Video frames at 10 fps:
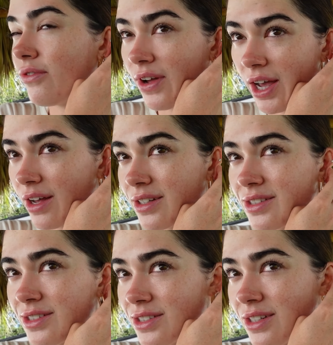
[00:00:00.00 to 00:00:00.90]

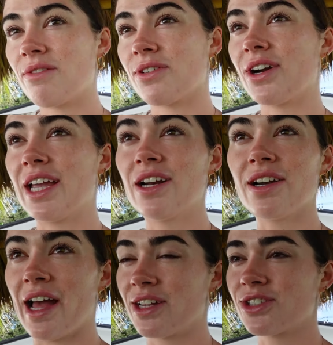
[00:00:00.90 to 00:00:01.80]
fans for
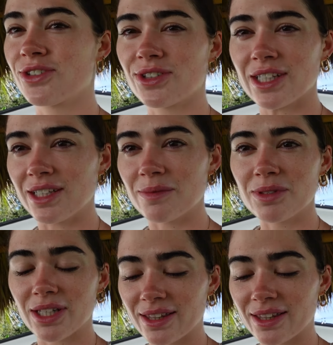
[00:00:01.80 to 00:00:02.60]
international teams.